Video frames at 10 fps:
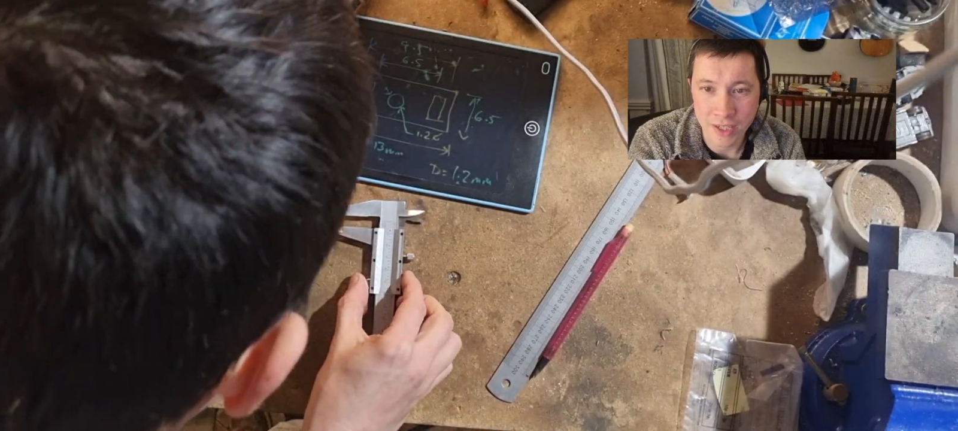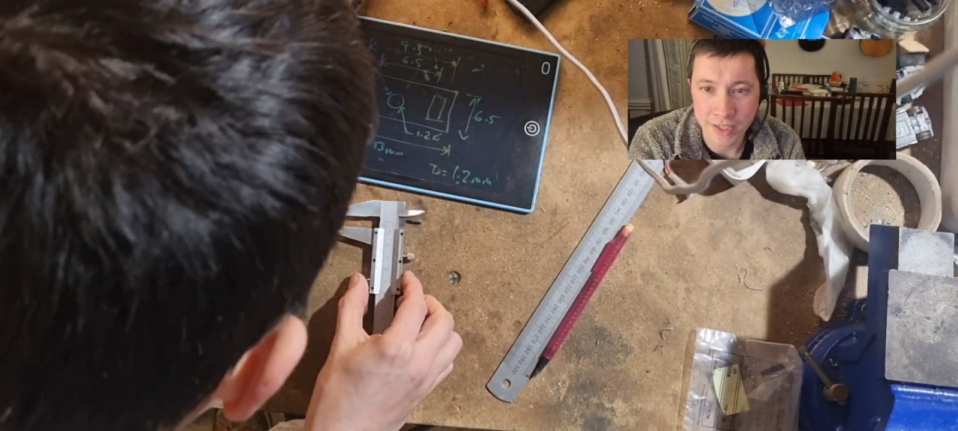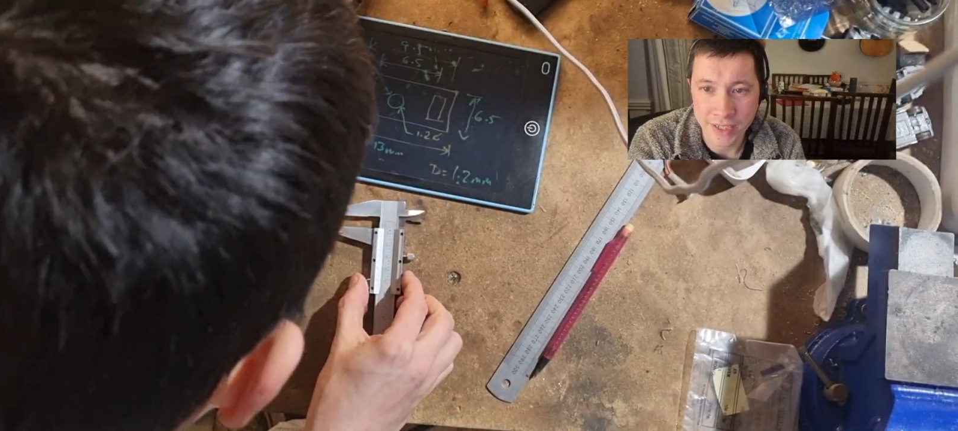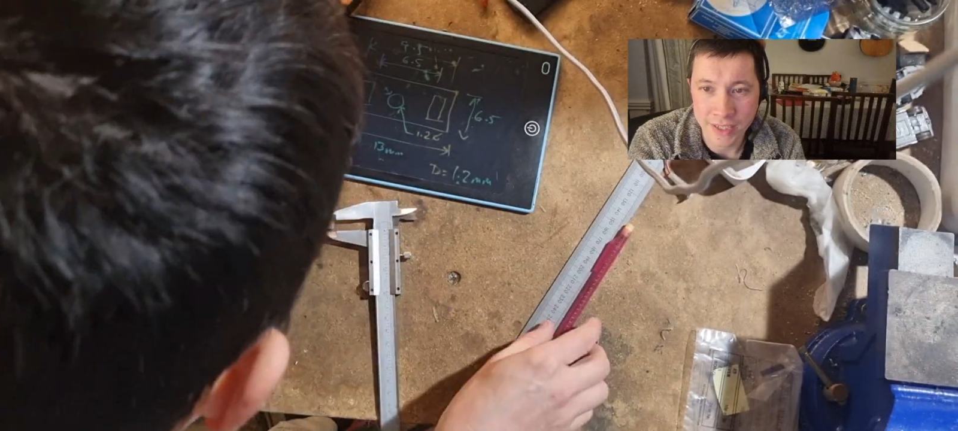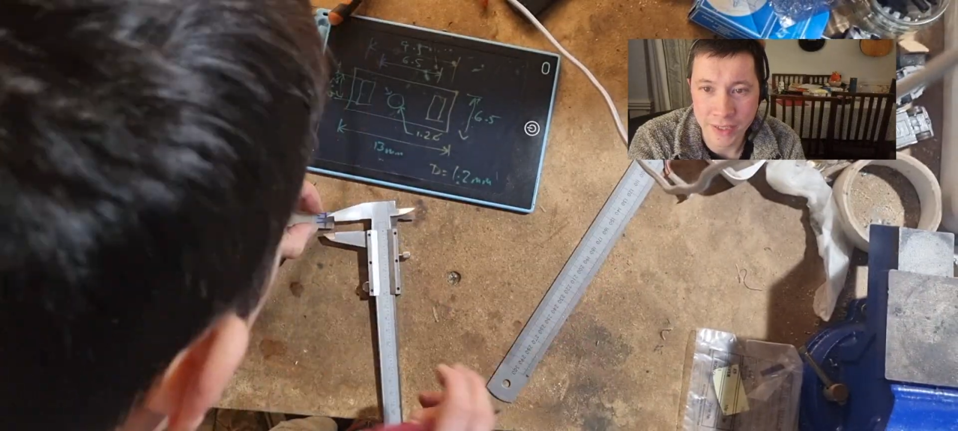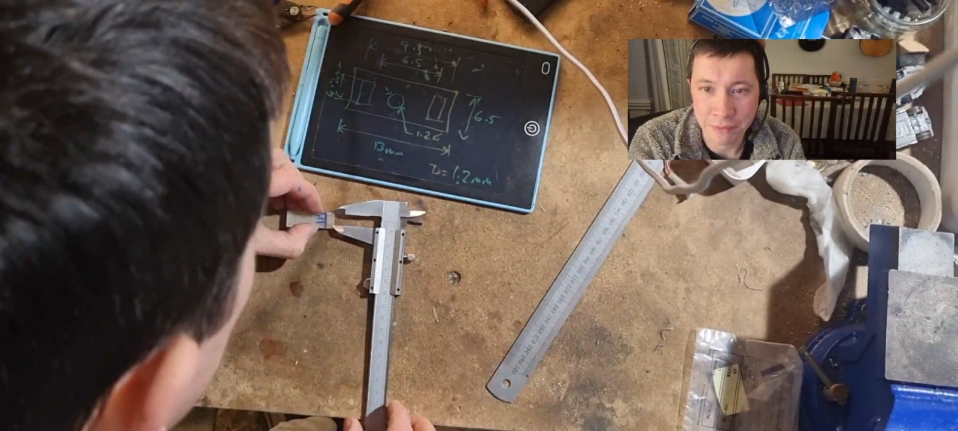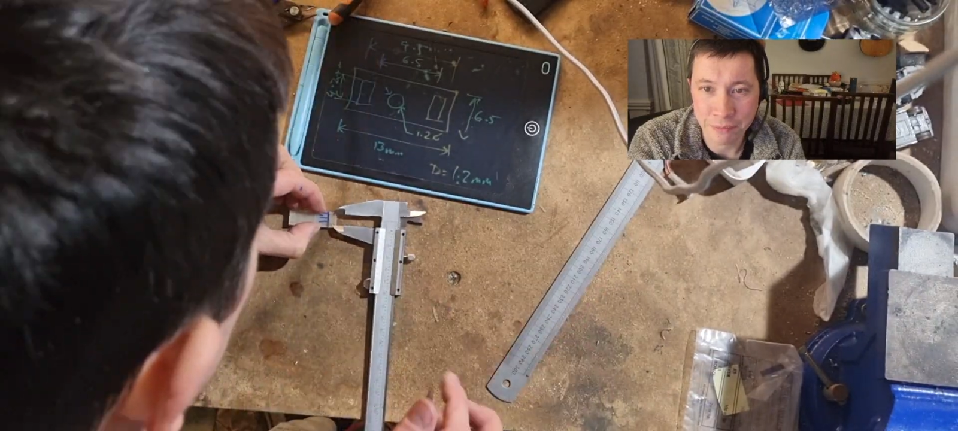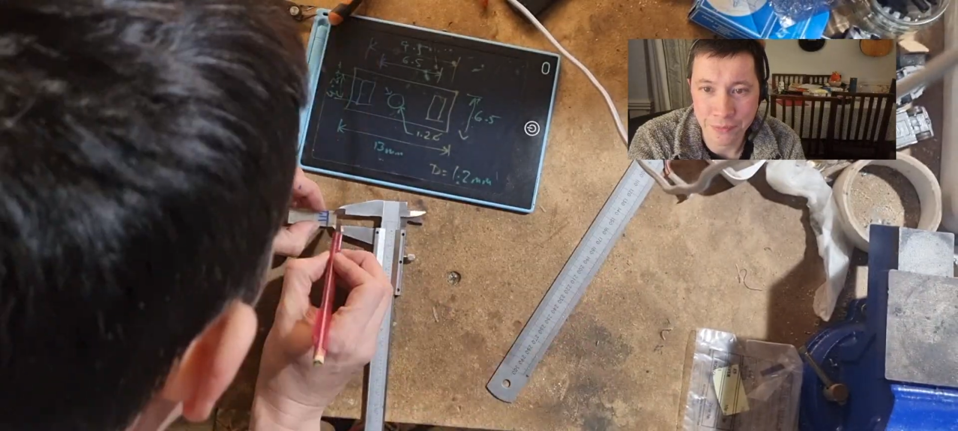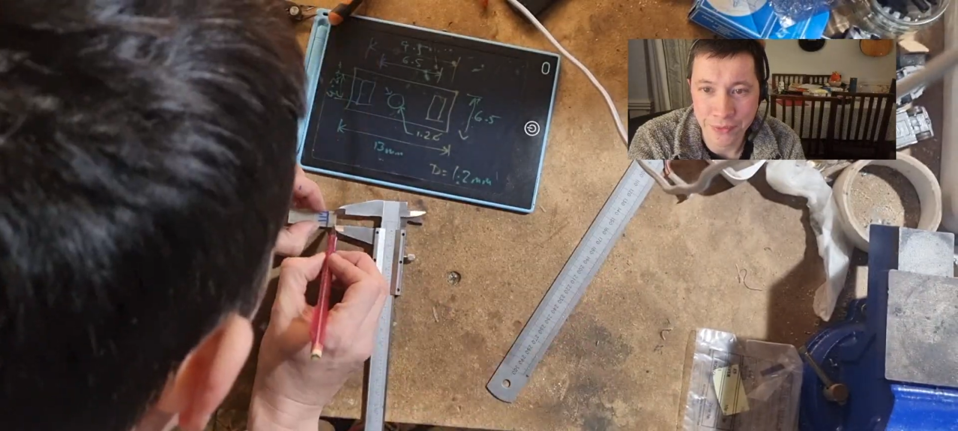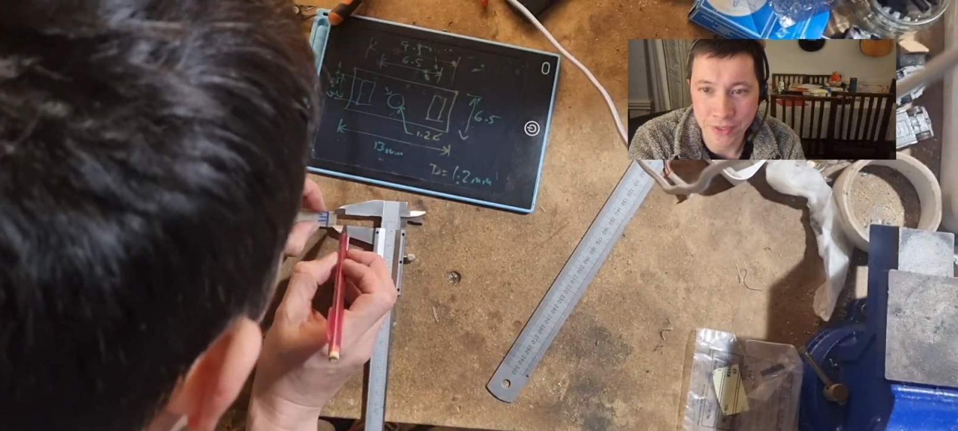I
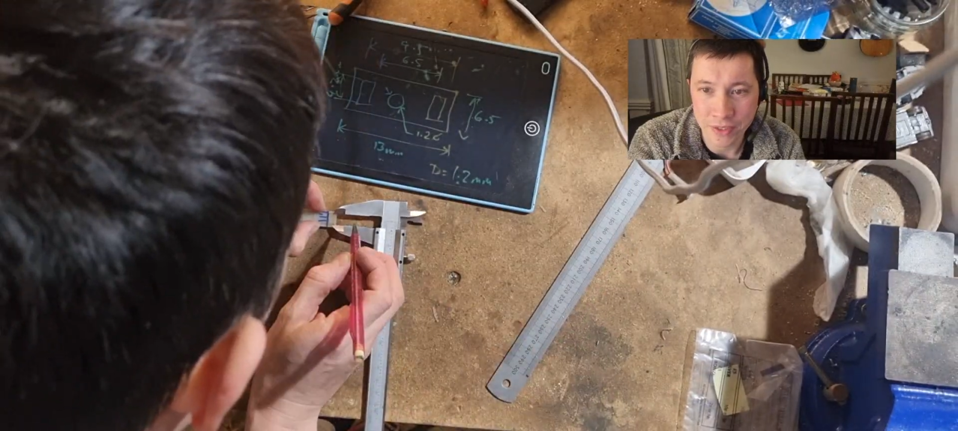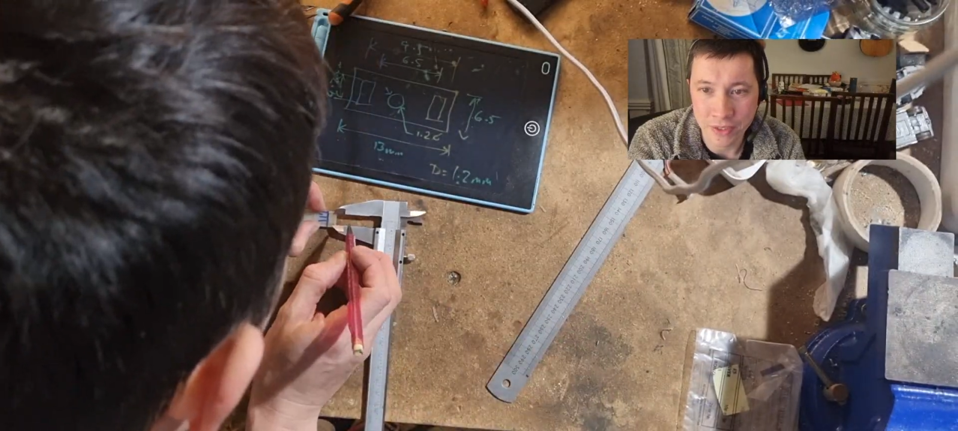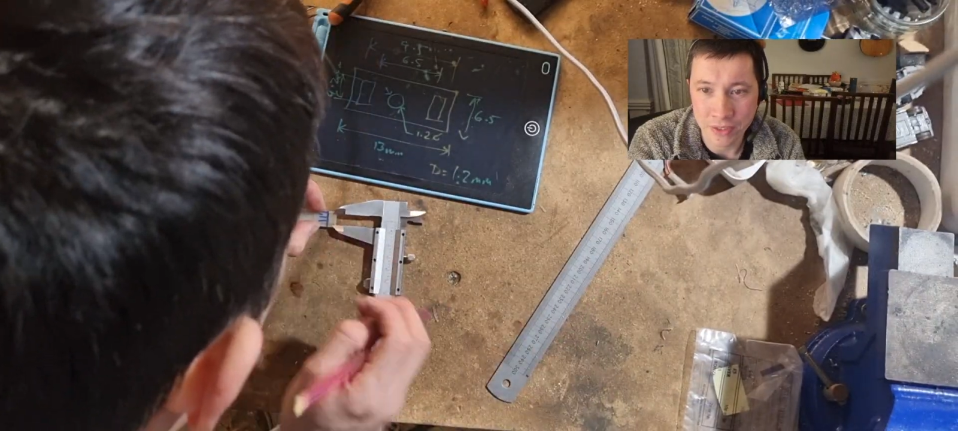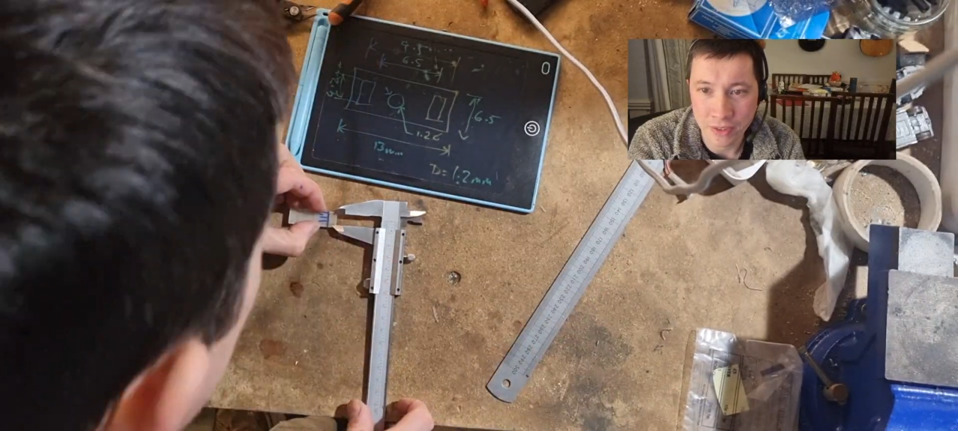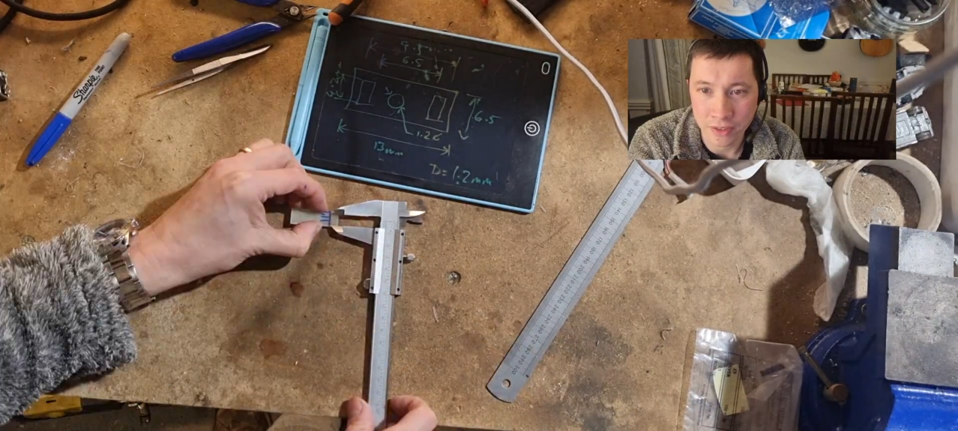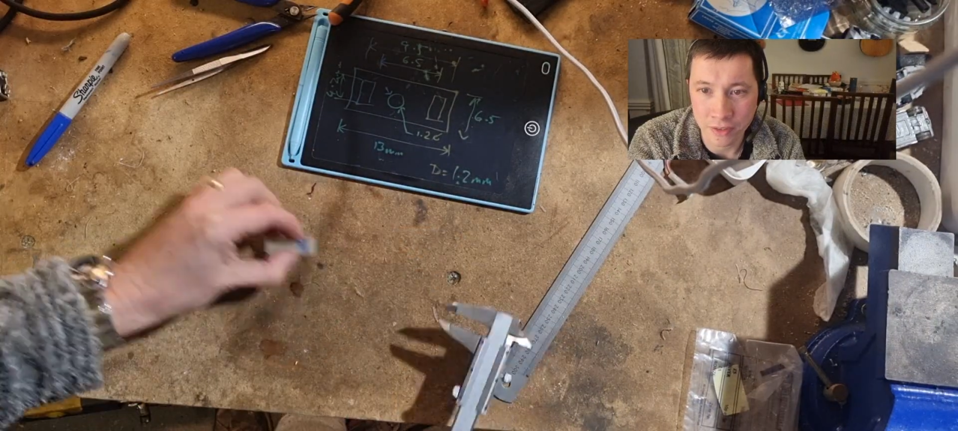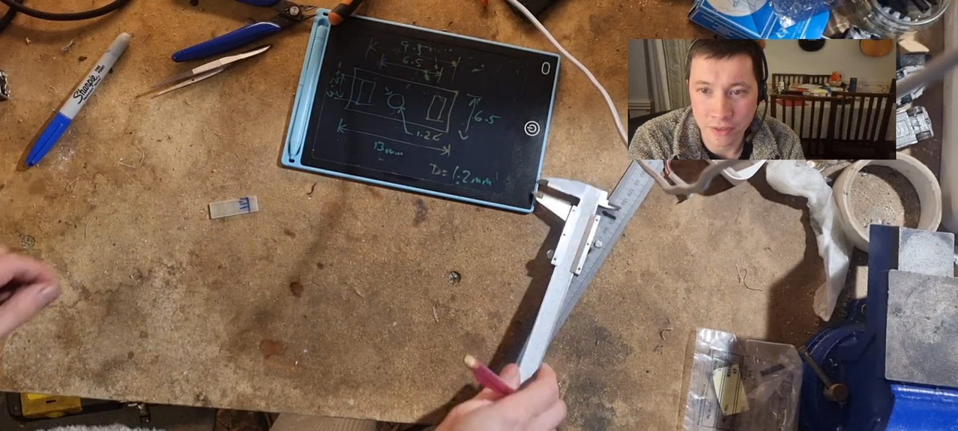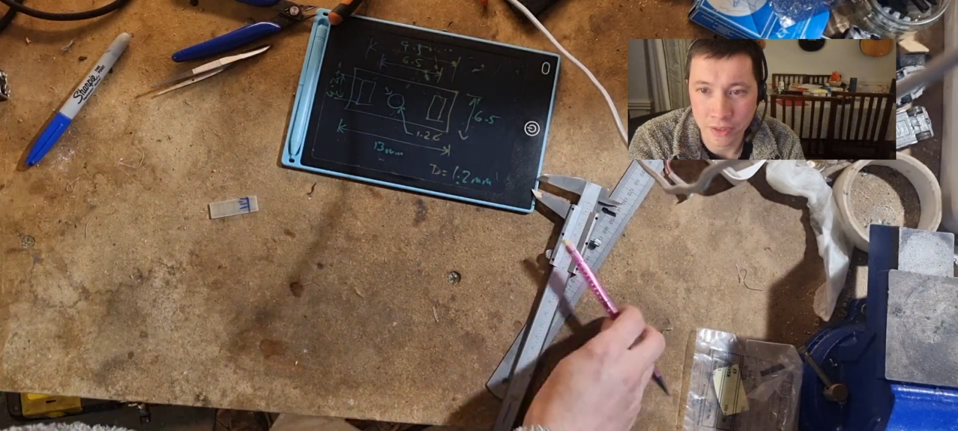had to use